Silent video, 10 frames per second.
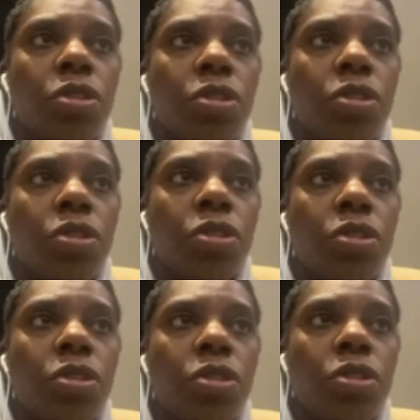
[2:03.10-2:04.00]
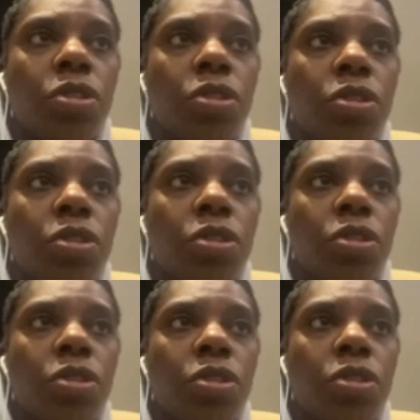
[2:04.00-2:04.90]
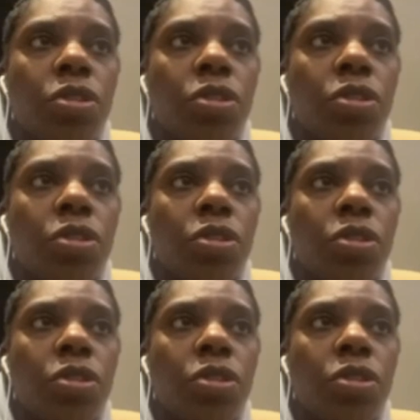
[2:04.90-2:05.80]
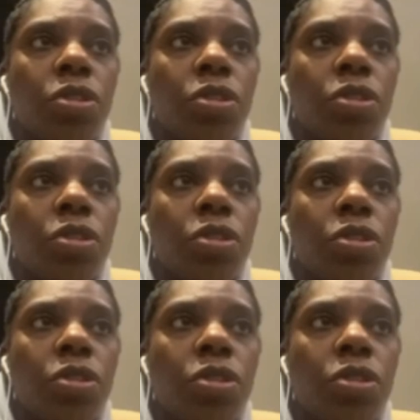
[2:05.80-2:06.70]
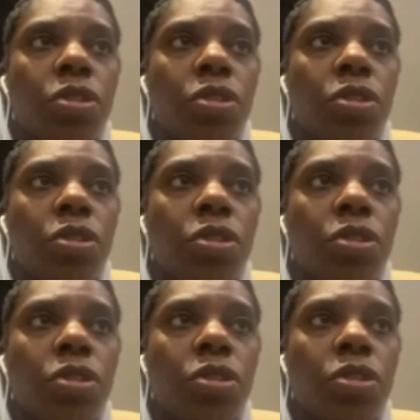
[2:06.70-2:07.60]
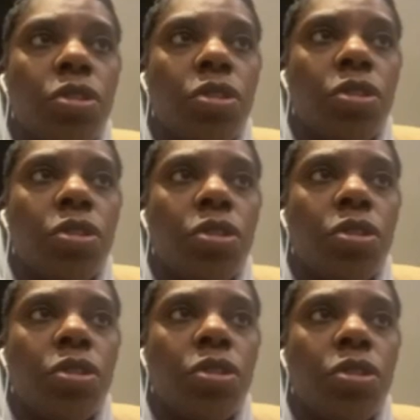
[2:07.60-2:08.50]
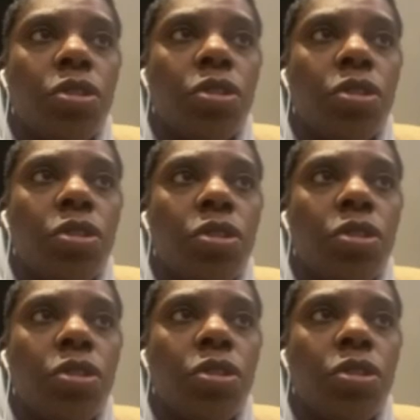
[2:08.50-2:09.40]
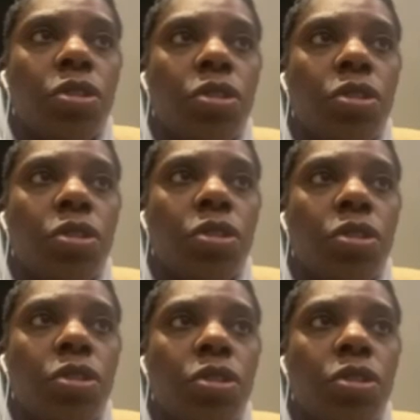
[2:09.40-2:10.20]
(not speaking)